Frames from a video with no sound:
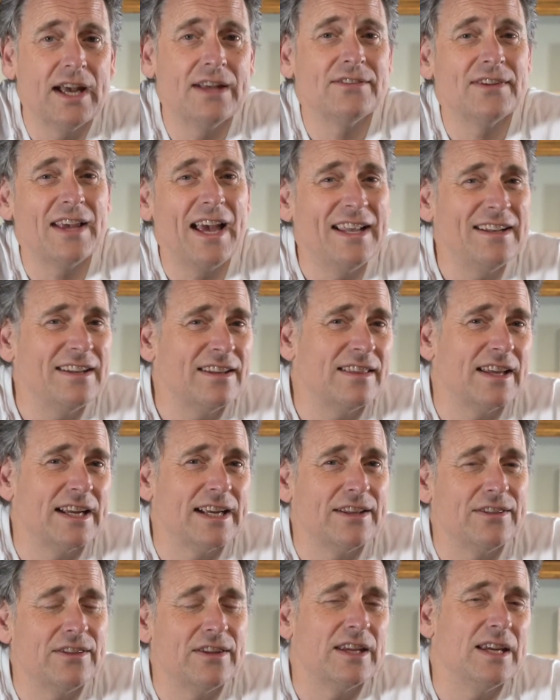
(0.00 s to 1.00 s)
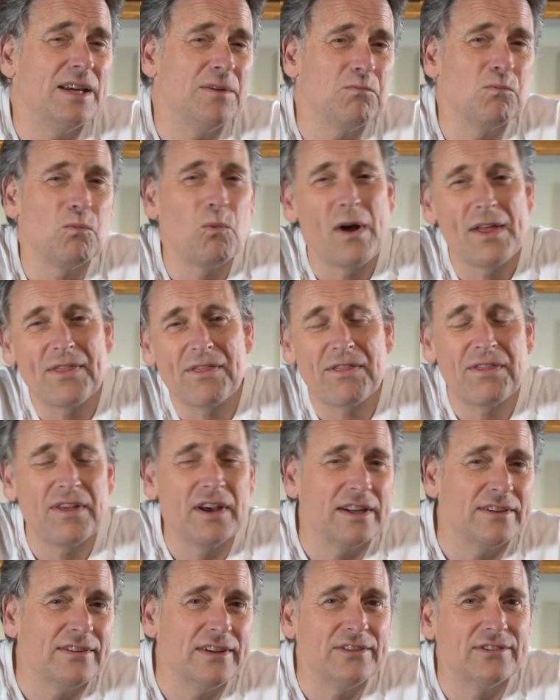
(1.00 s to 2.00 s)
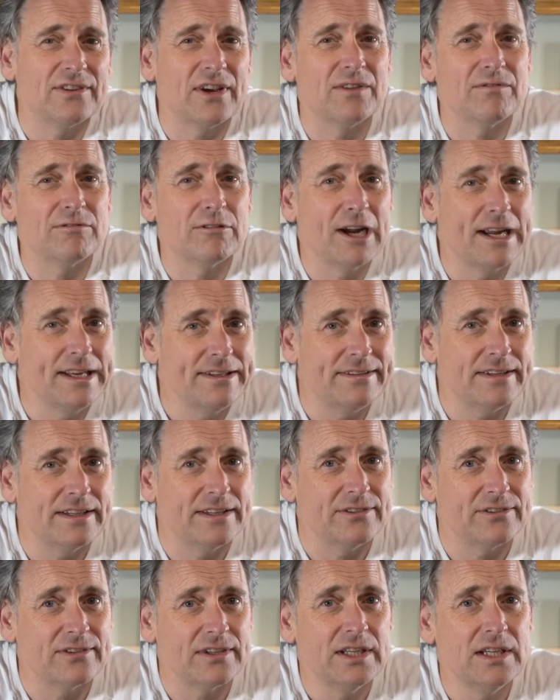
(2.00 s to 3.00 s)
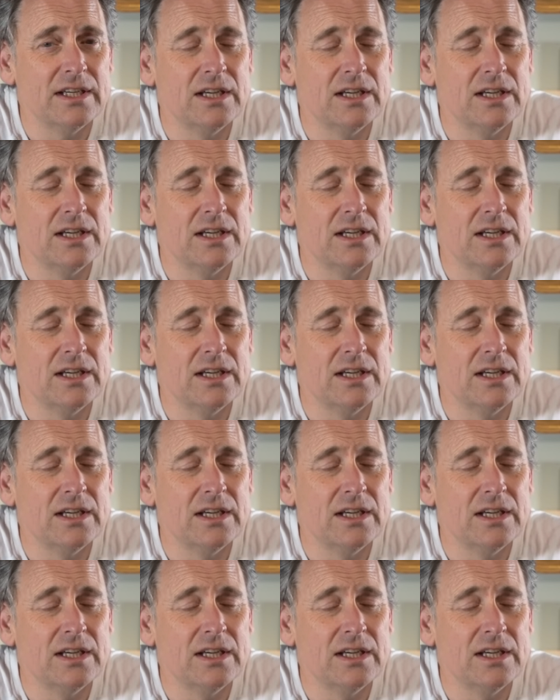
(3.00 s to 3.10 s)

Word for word: as anything in the 130s over 80s,